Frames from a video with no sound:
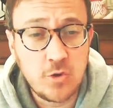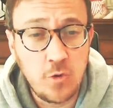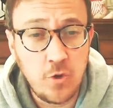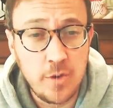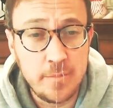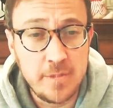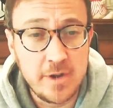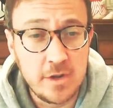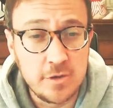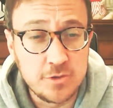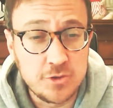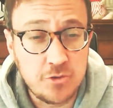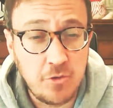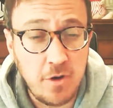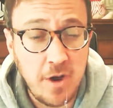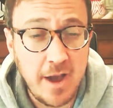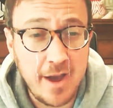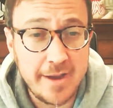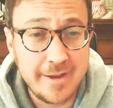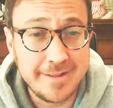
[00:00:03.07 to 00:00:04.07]
criminal
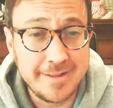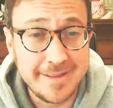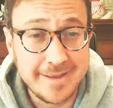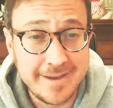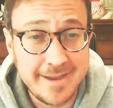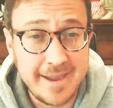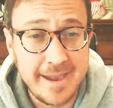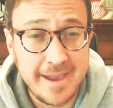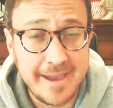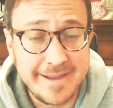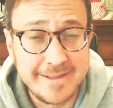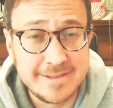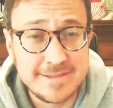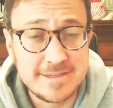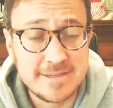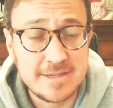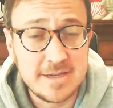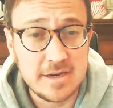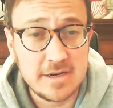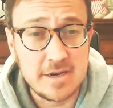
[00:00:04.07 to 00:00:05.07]
trial
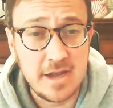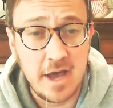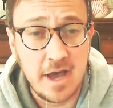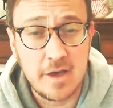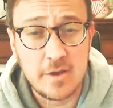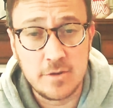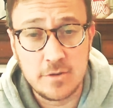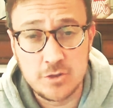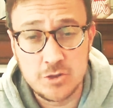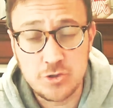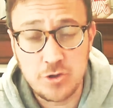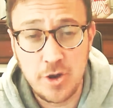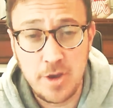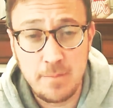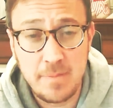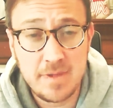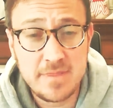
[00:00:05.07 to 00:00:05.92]
against Donald Trump,